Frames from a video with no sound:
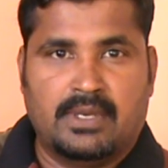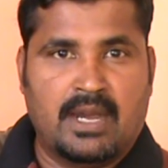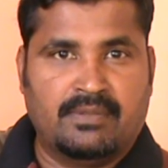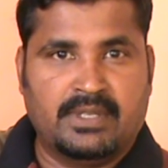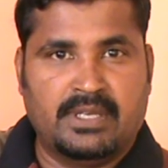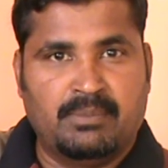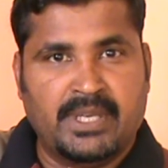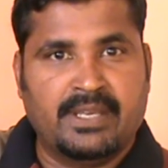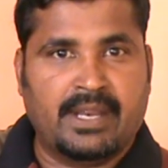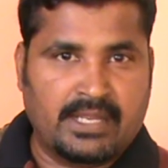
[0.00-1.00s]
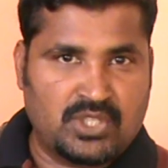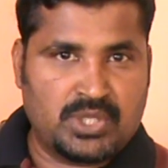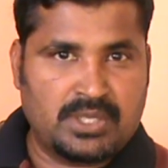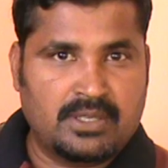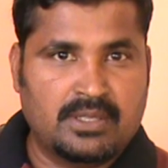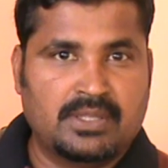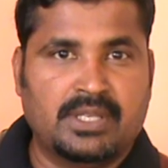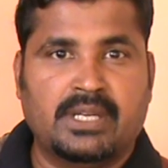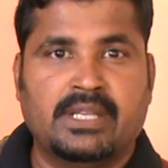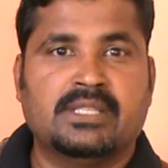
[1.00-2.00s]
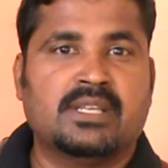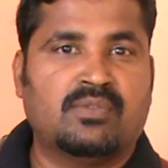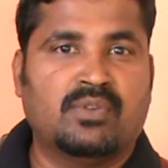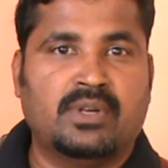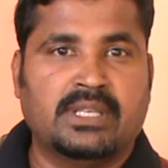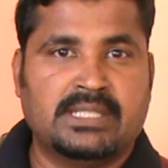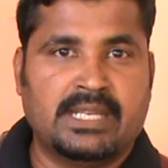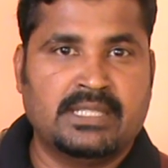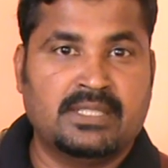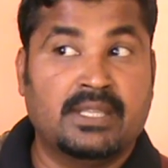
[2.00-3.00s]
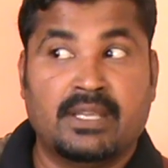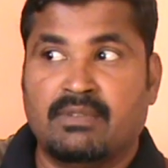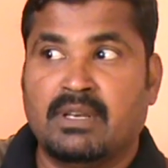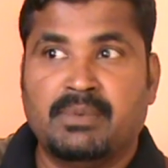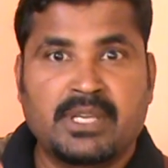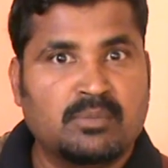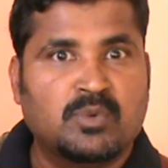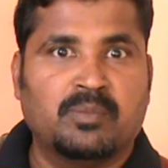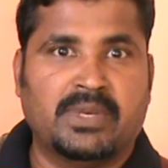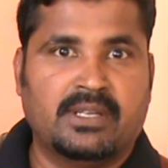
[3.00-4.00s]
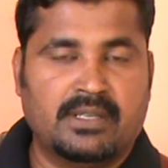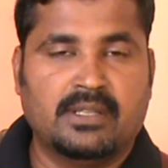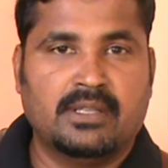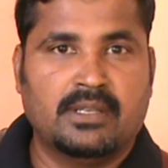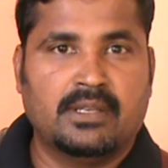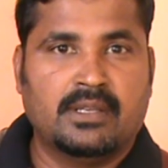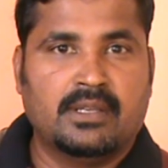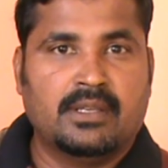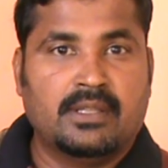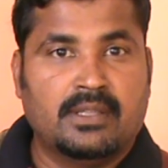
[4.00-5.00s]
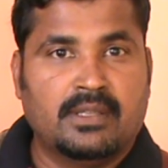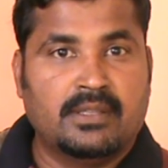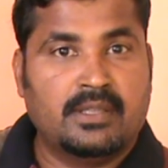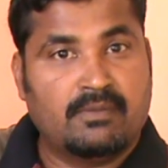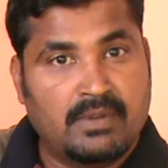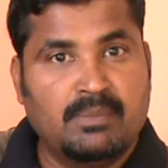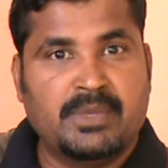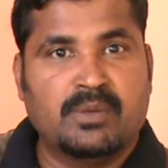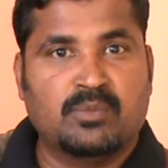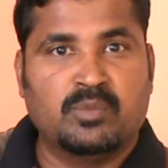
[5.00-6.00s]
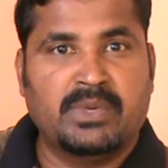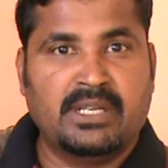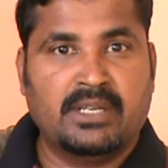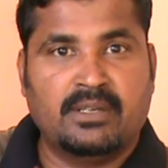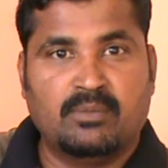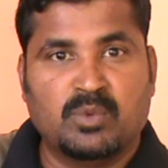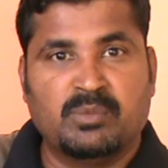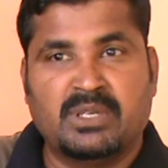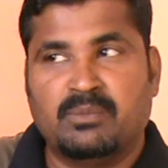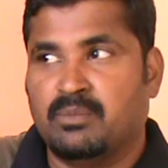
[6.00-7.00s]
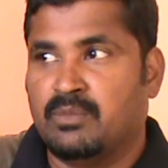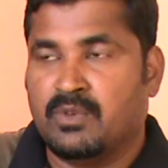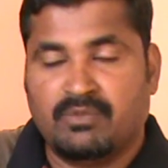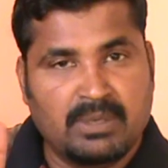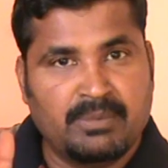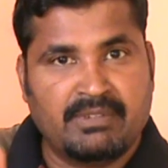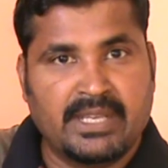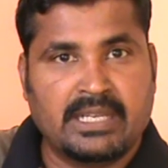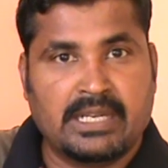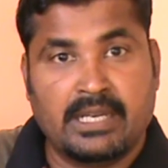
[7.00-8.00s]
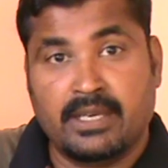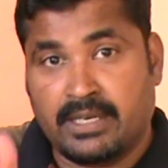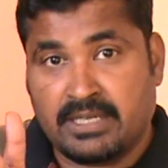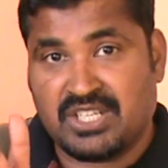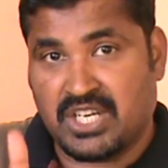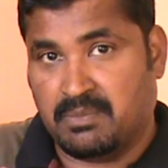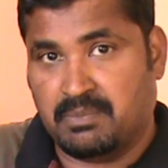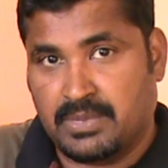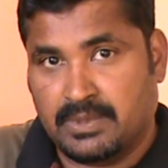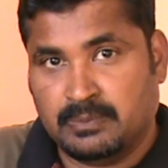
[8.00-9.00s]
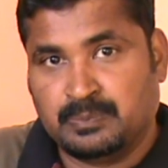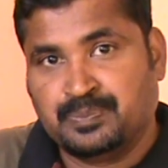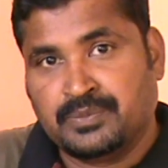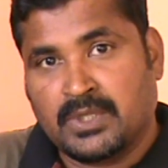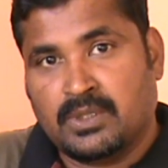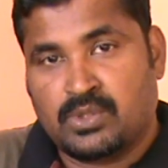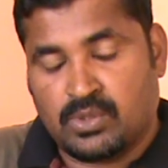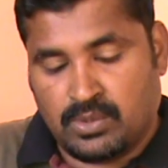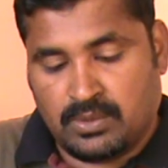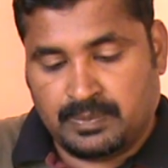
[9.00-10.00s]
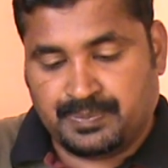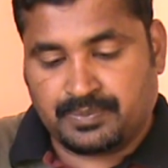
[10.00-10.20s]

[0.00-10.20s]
after a big range, 3 days or 4 days range, there will be a movement. There will be a movement and movement will be very clear and sharp. So